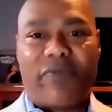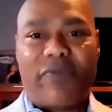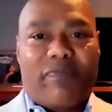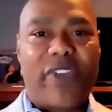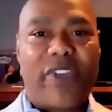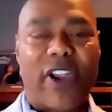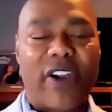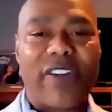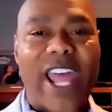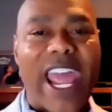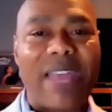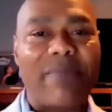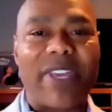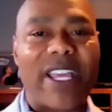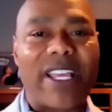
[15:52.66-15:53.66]
their
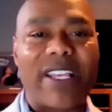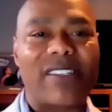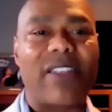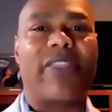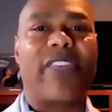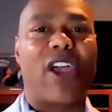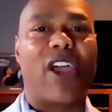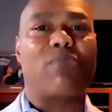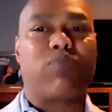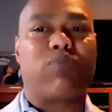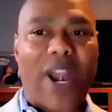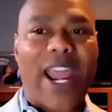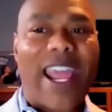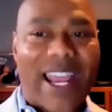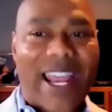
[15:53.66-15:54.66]
name is their
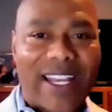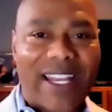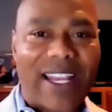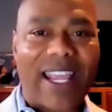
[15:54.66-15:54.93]
brand.